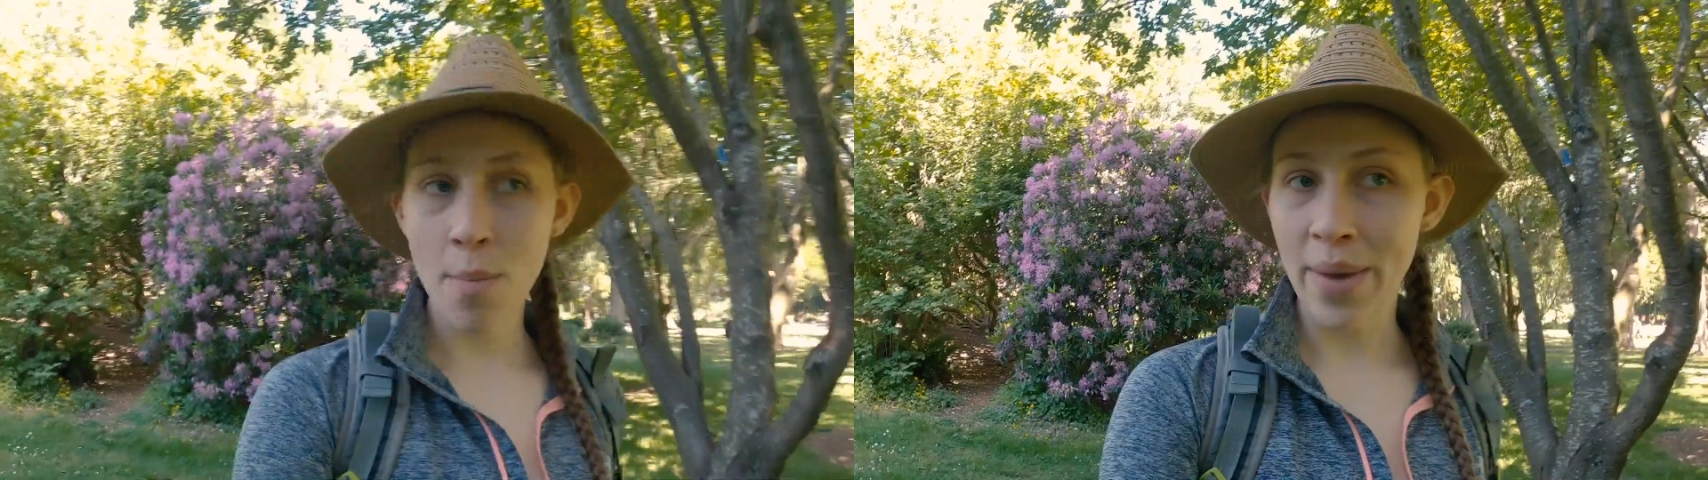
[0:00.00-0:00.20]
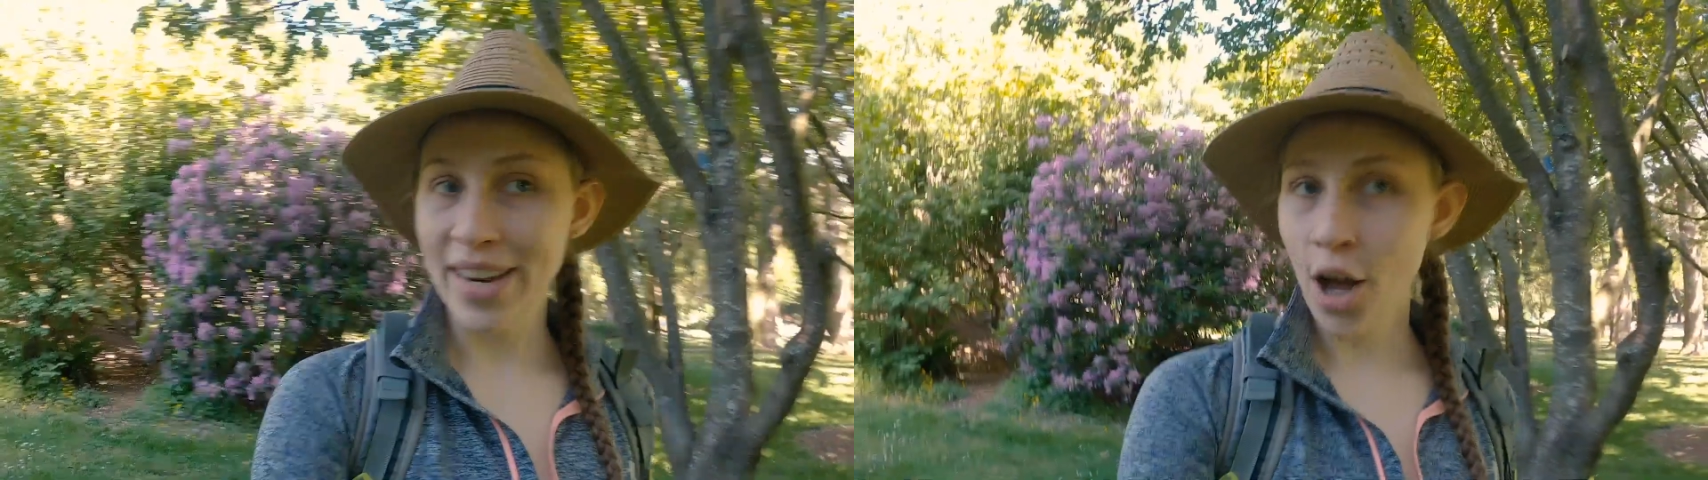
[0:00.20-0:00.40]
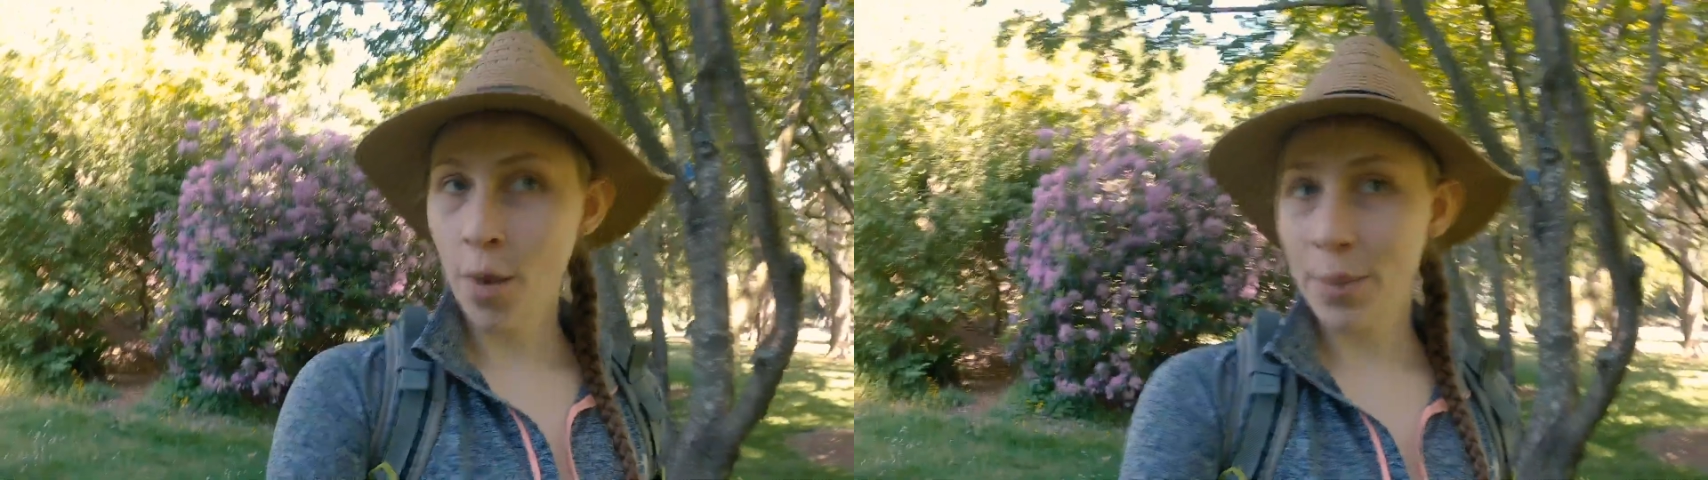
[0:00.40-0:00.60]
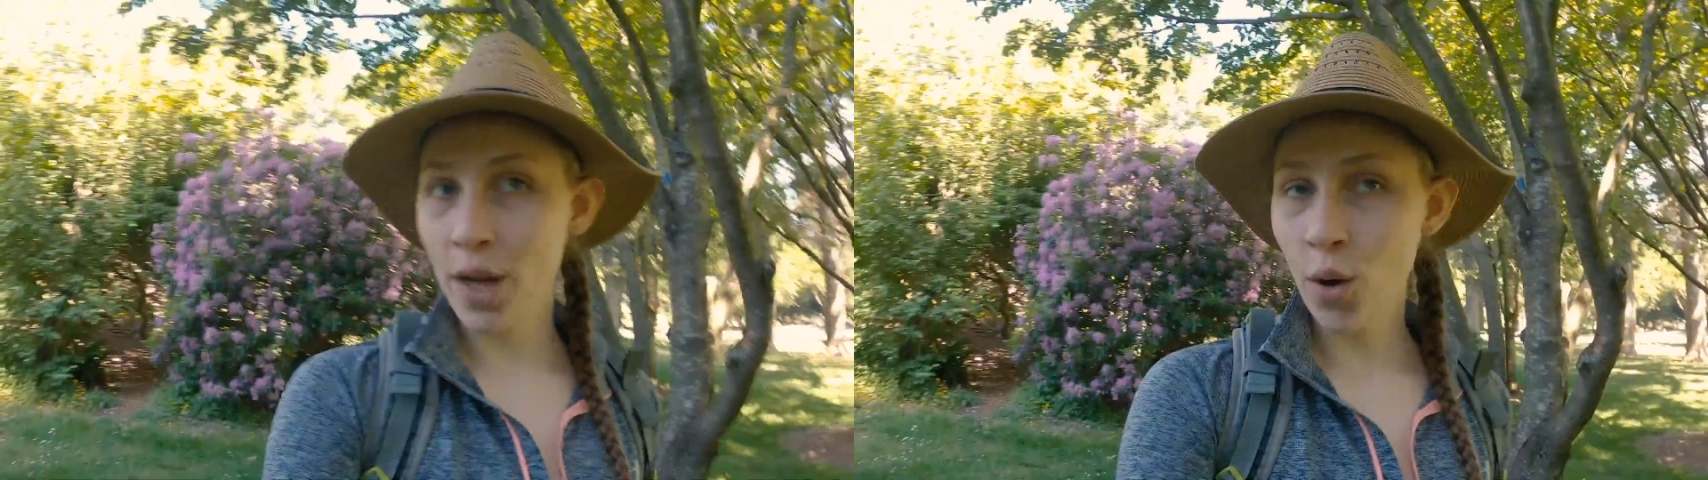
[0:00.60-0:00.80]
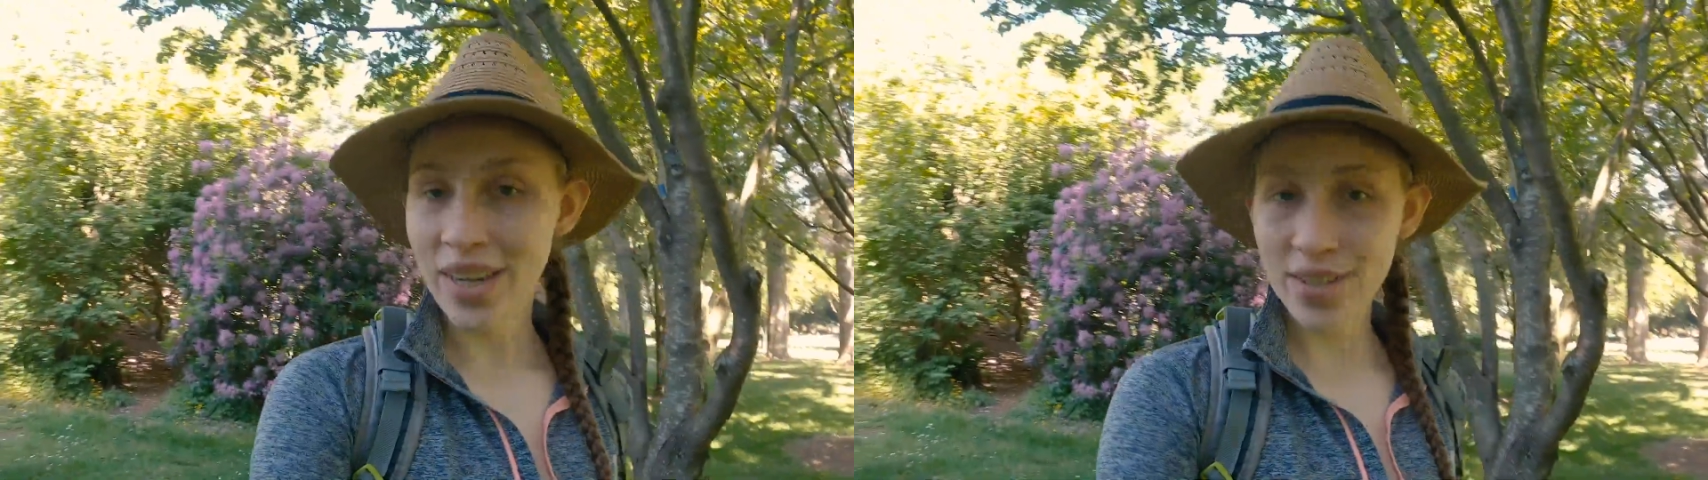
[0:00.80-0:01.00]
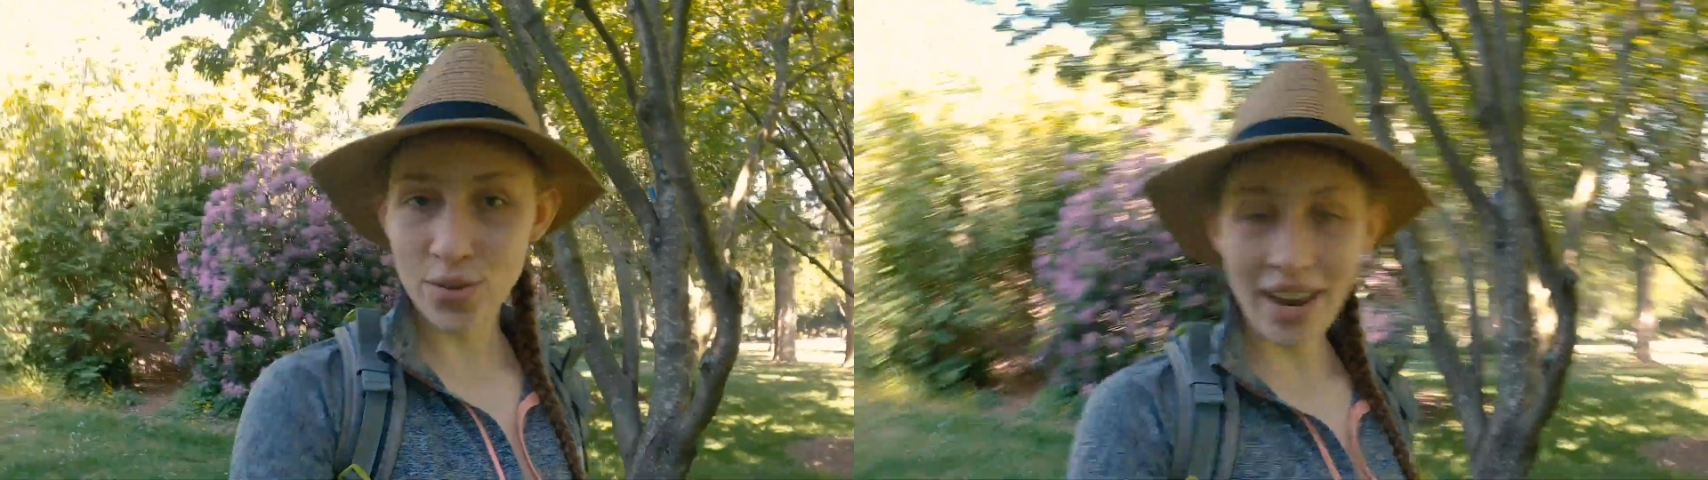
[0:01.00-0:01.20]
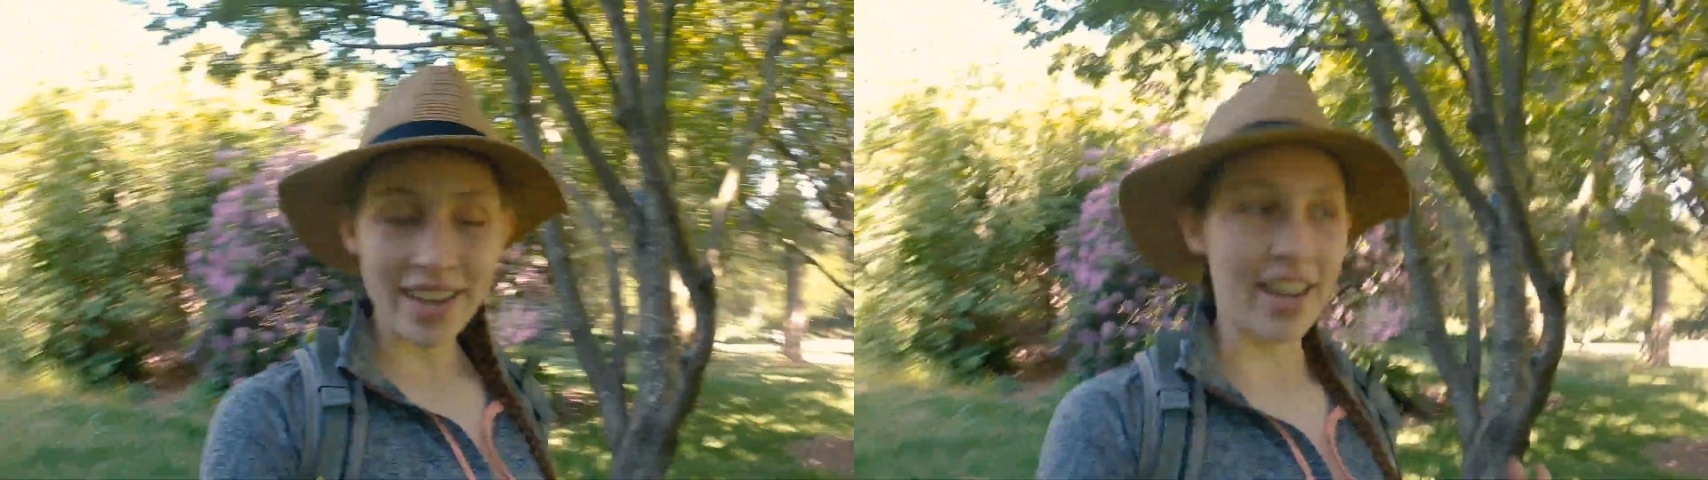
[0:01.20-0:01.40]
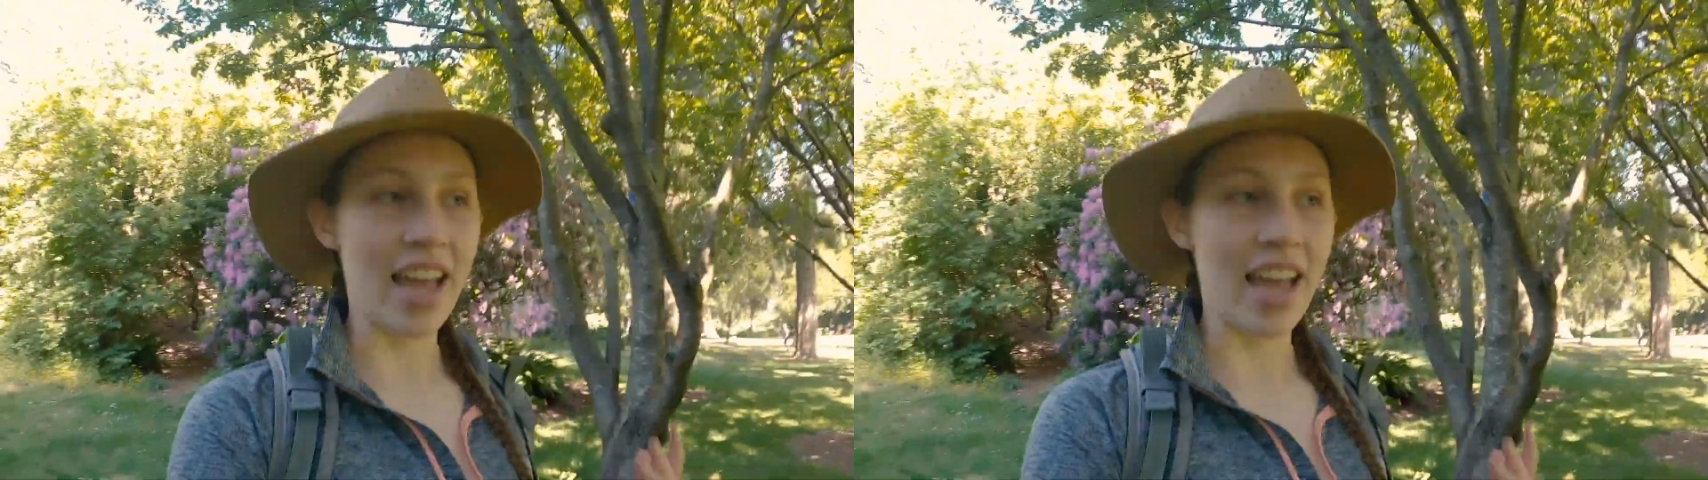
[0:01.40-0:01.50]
might not be always right,